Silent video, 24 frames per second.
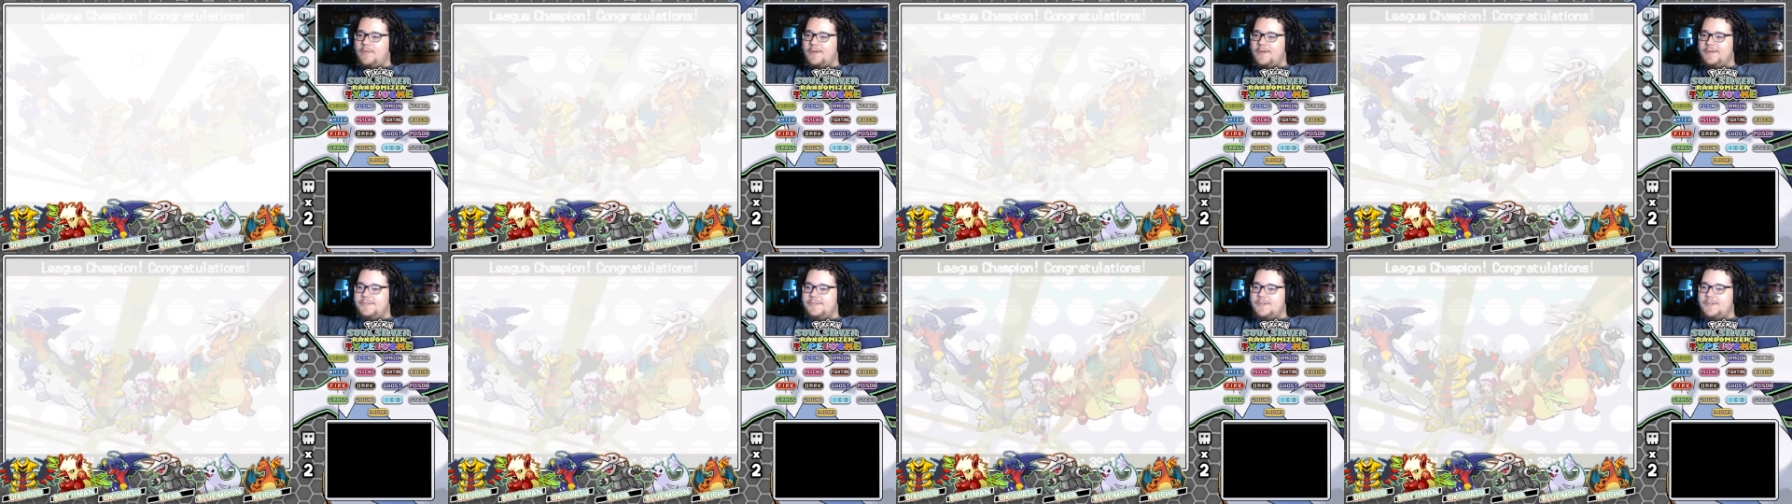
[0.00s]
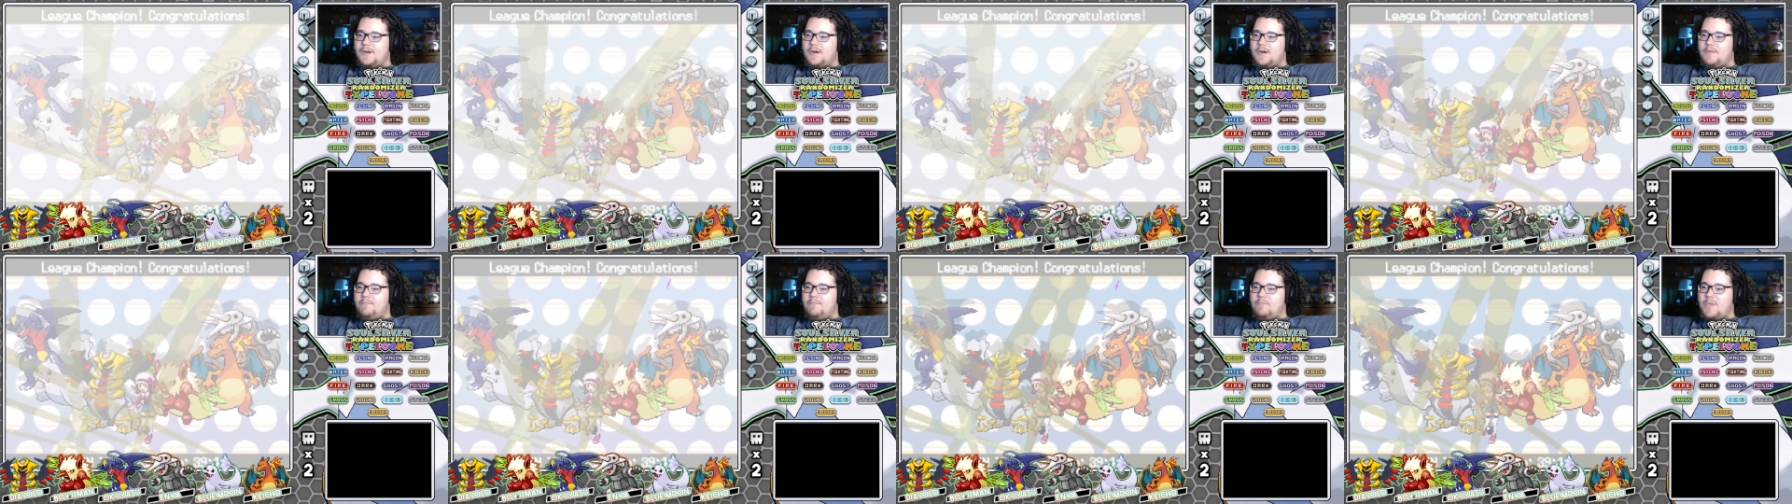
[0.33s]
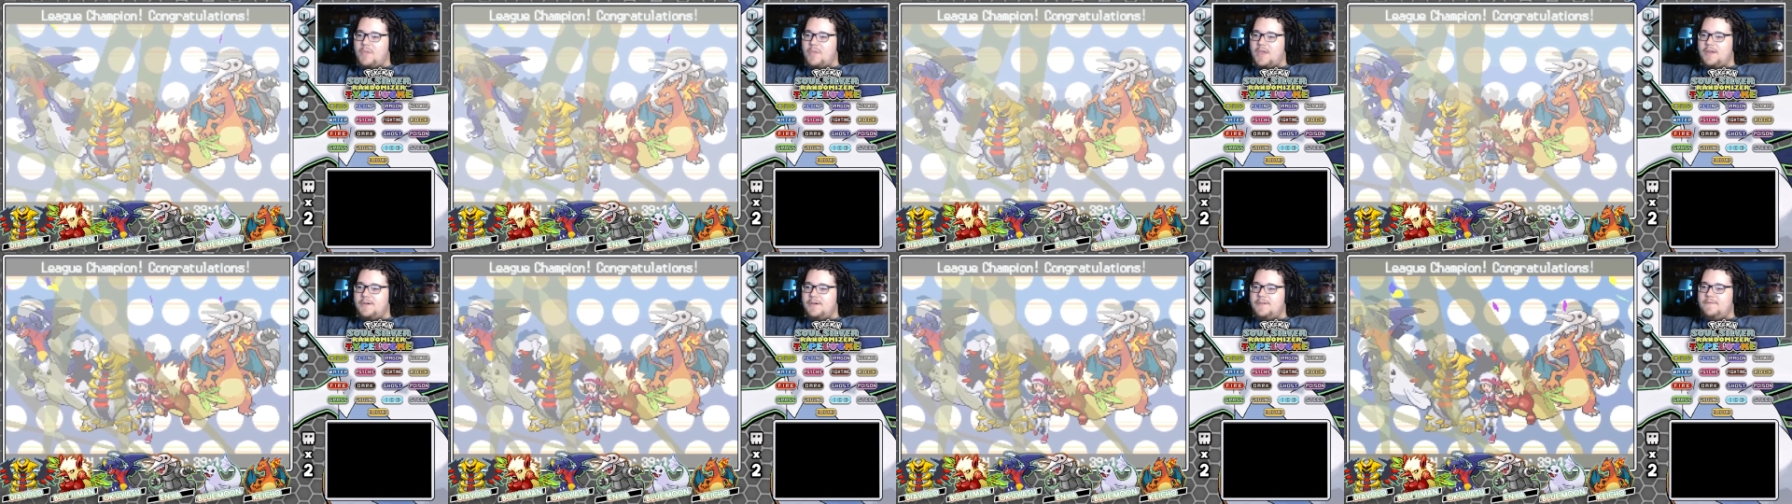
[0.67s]
our
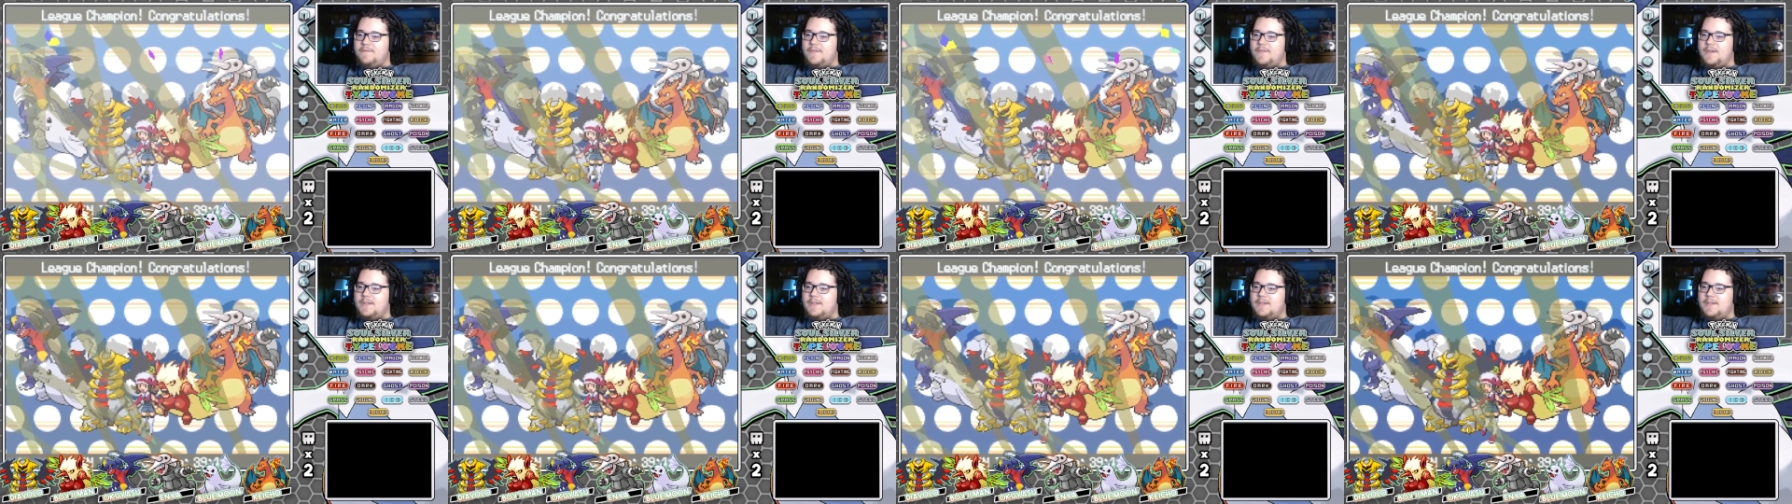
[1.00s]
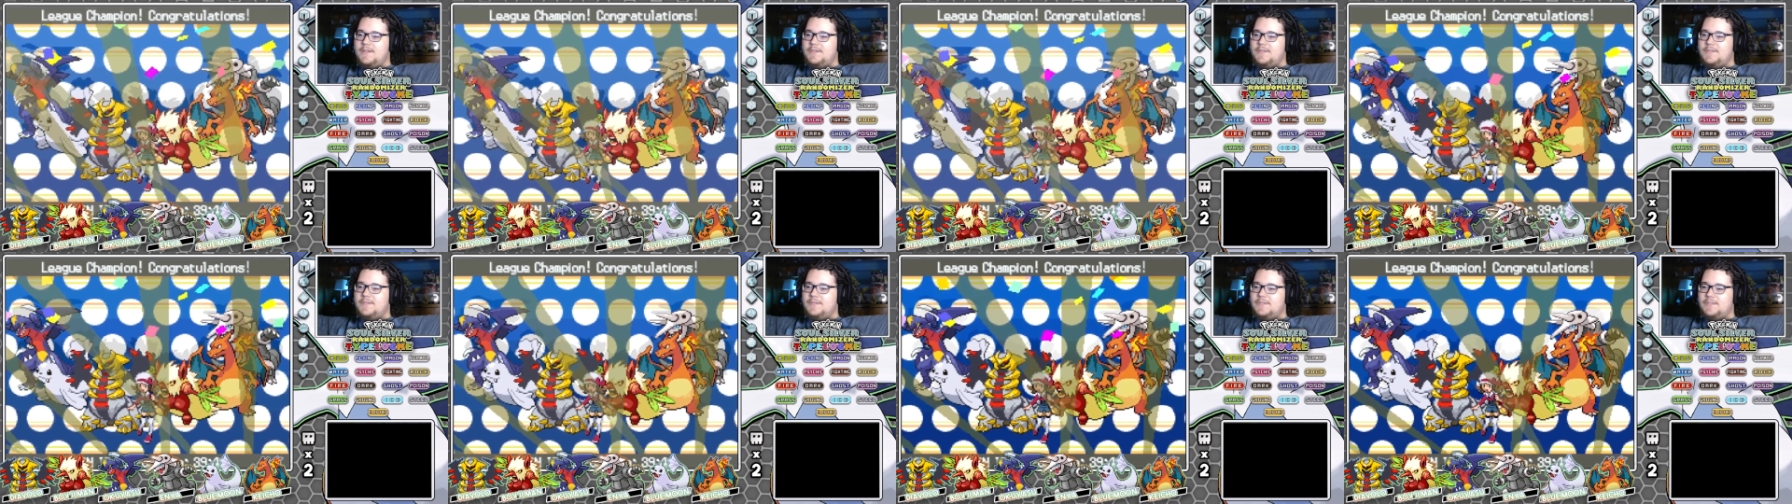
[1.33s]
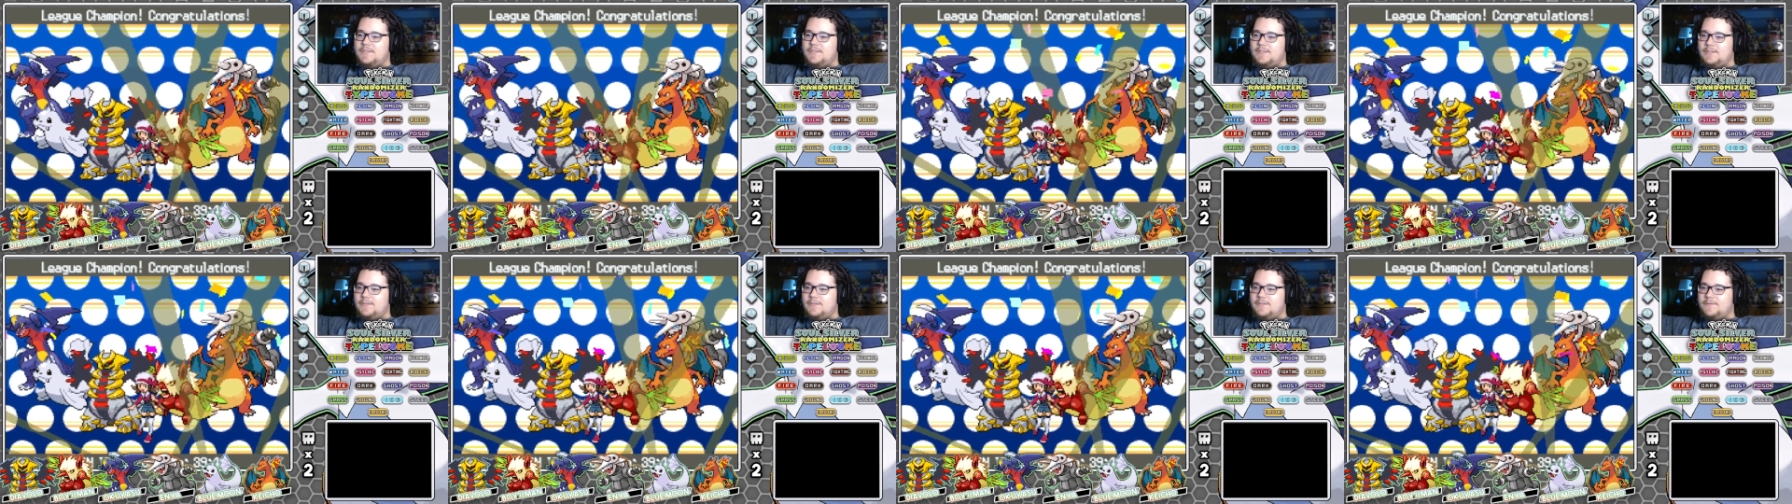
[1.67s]
band of idiots.
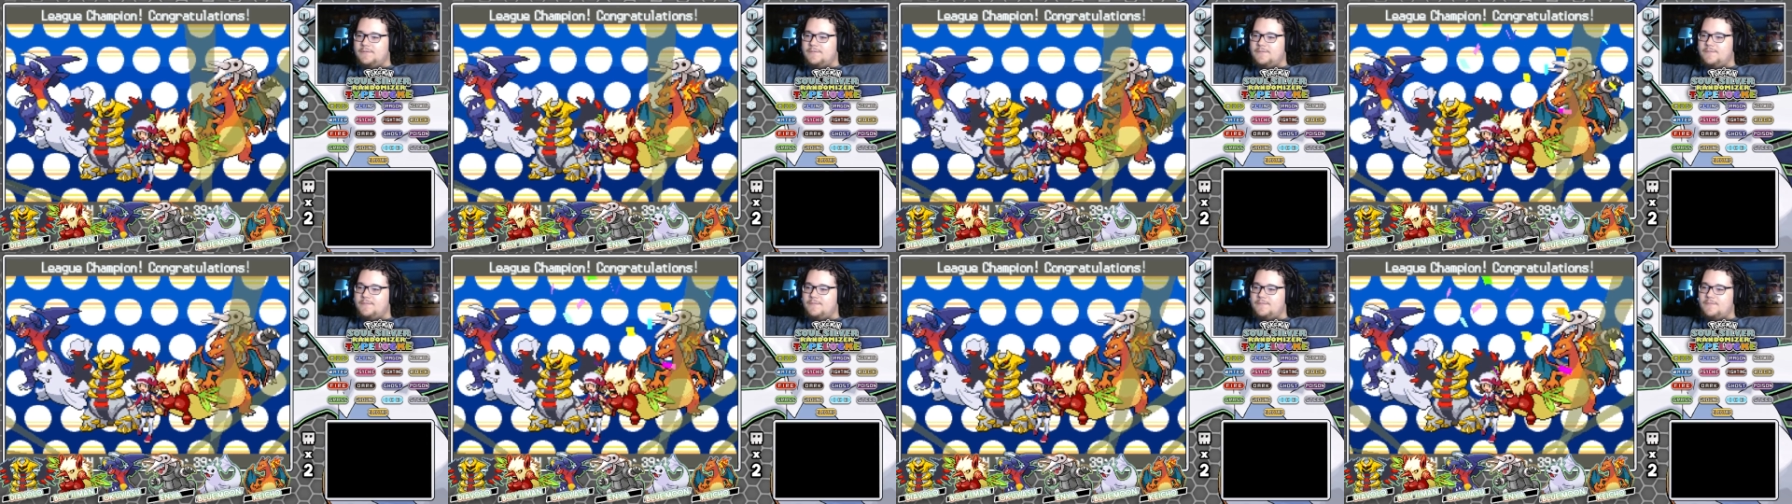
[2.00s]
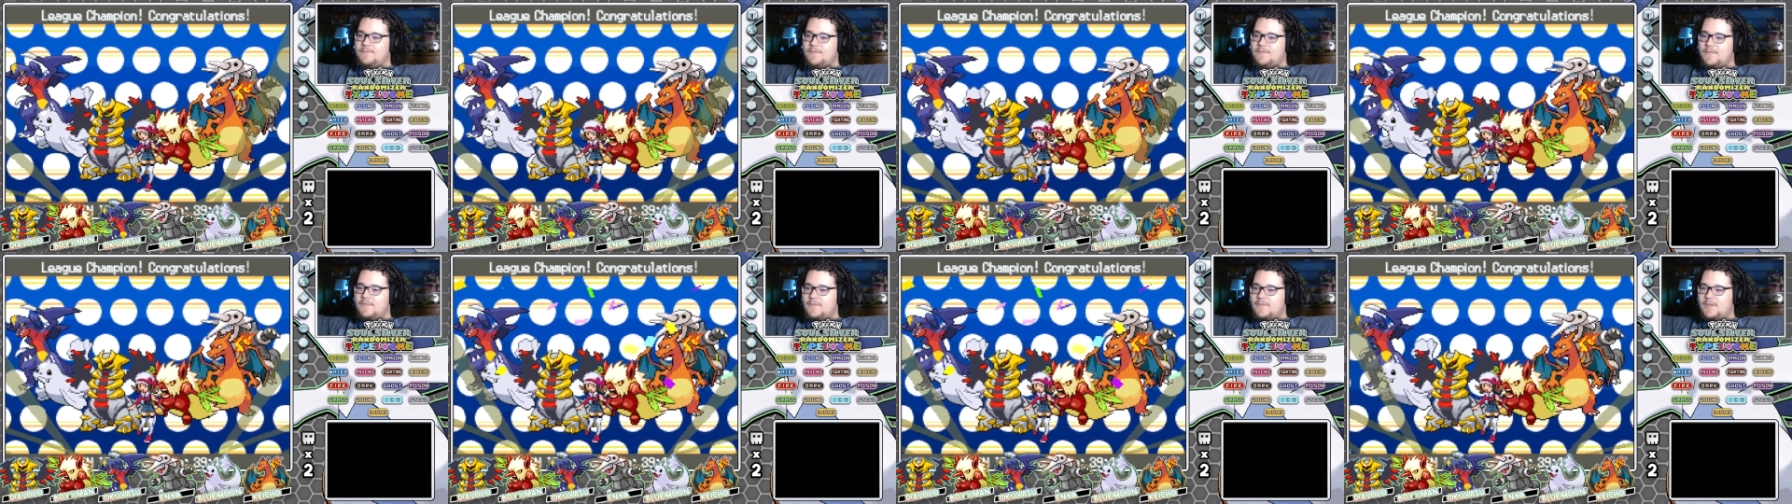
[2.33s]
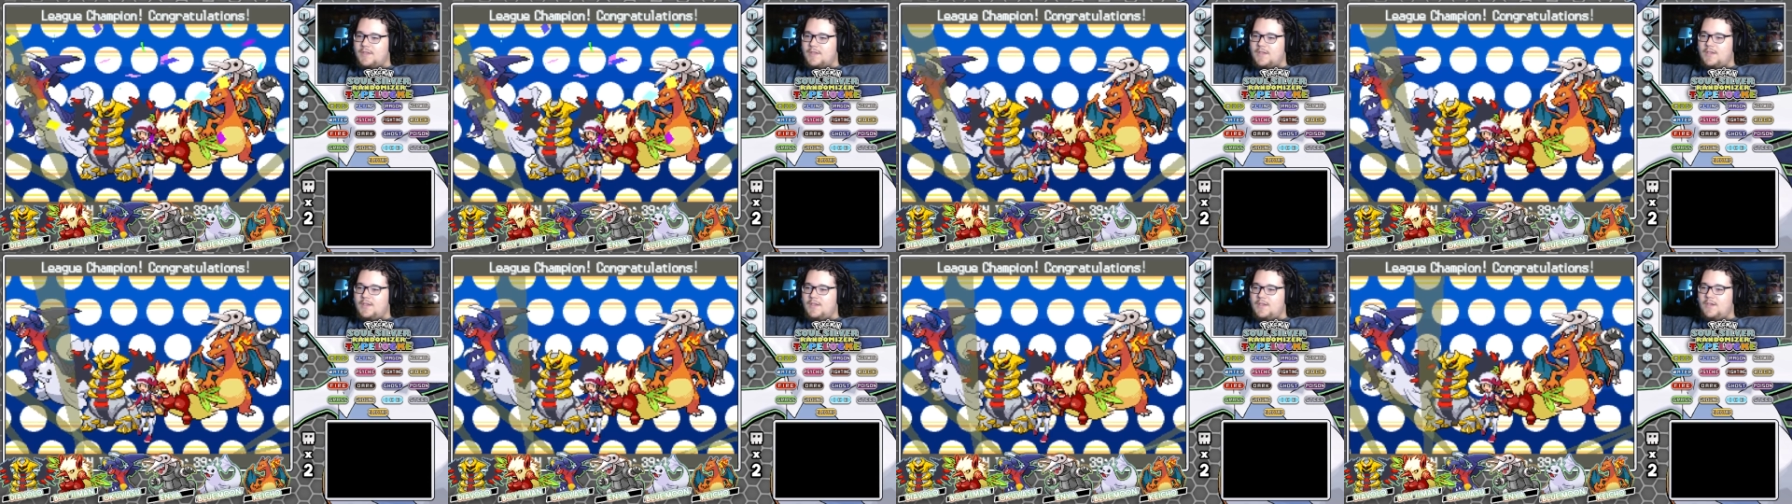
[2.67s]

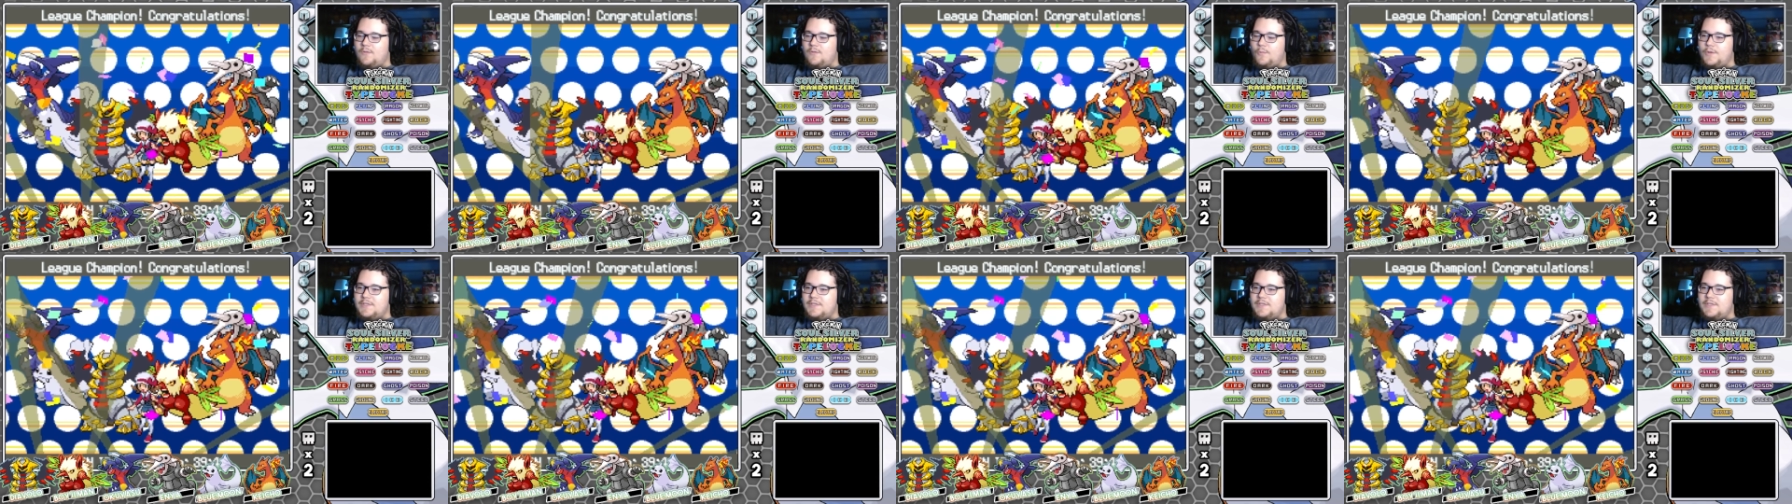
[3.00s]
We